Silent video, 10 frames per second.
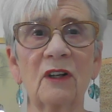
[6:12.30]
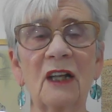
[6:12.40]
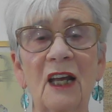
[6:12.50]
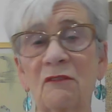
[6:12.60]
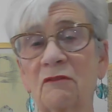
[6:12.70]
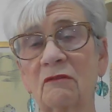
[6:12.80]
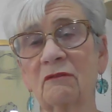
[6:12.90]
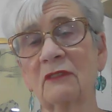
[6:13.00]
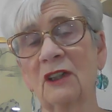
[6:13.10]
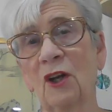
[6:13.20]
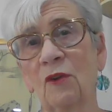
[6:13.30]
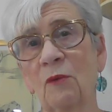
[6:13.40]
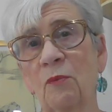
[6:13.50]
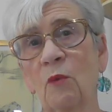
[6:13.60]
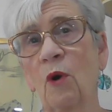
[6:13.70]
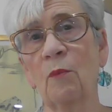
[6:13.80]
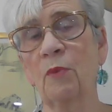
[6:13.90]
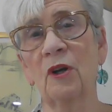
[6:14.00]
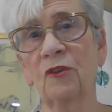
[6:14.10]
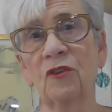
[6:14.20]
like one
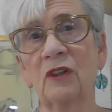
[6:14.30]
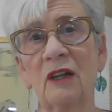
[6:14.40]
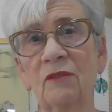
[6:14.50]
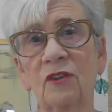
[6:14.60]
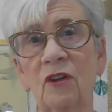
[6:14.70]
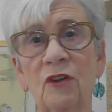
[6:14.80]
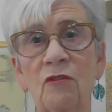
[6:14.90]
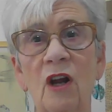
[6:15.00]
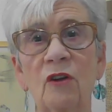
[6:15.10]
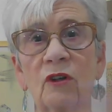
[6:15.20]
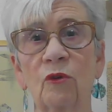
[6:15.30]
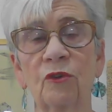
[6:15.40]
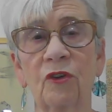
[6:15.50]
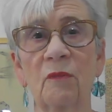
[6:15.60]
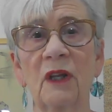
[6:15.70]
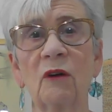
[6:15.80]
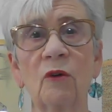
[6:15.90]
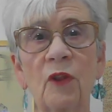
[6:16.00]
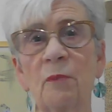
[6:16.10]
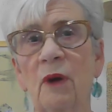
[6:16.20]
person lives on their own or something,
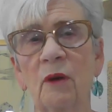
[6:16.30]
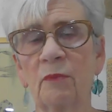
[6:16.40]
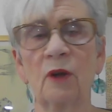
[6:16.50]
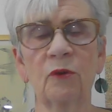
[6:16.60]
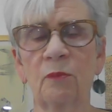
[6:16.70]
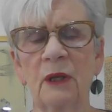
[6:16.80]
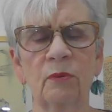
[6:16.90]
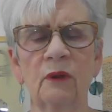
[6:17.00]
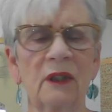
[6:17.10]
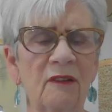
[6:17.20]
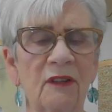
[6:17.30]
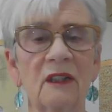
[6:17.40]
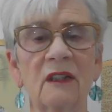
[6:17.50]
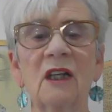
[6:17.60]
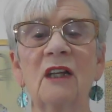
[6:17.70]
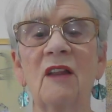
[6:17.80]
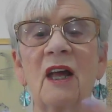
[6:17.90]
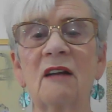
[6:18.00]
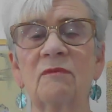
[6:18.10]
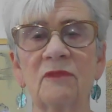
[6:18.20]
or both people live in
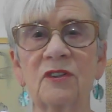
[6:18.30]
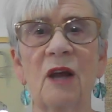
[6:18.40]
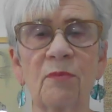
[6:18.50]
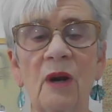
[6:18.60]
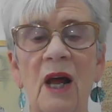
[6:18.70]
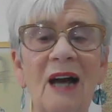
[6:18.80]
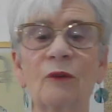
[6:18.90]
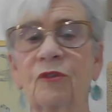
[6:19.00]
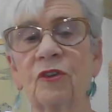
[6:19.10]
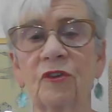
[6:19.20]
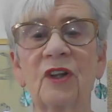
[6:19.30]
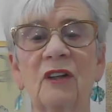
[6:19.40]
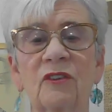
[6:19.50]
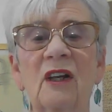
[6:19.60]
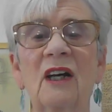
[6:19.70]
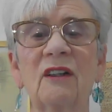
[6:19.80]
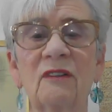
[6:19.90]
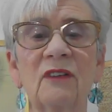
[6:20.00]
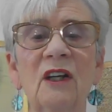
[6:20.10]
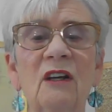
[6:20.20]
separate houses. That's kind
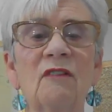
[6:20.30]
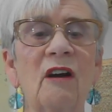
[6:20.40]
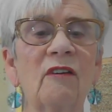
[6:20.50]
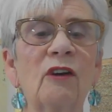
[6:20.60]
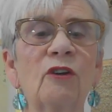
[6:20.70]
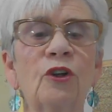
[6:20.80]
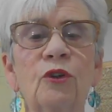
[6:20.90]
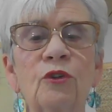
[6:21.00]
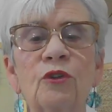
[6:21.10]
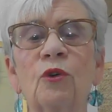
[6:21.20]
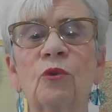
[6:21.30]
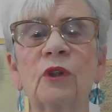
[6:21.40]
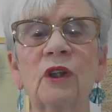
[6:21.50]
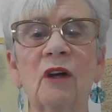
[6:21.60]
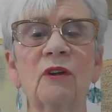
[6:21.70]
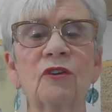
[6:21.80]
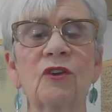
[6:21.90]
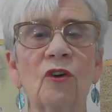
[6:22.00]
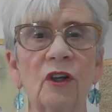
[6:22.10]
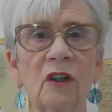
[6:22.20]
of very unusual. It's
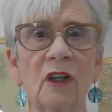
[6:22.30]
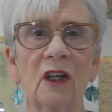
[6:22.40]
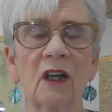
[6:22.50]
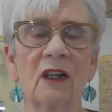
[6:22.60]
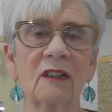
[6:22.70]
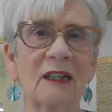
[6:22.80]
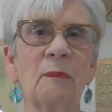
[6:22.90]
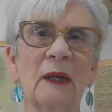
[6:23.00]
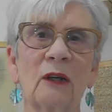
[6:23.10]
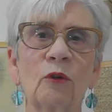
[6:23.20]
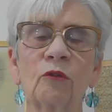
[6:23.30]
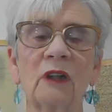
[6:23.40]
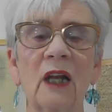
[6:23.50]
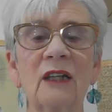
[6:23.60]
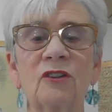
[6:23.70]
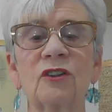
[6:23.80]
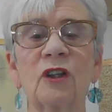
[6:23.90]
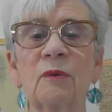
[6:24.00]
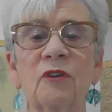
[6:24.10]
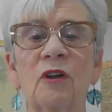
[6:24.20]
not a typical
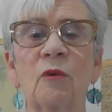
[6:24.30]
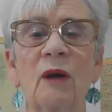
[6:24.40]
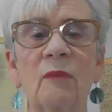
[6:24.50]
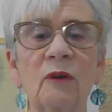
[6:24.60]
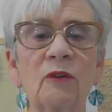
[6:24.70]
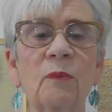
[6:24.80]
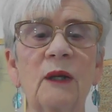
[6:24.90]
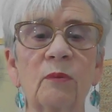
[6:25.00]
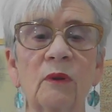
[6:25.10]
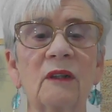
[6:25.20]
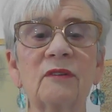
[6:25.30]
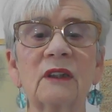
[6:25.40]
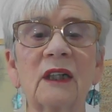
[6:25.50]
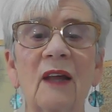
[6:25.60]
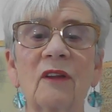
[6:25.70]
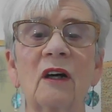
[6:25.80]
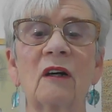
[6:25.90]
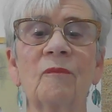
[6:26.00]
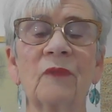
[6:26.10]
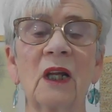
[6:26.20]
relationship, is it, where most people live together.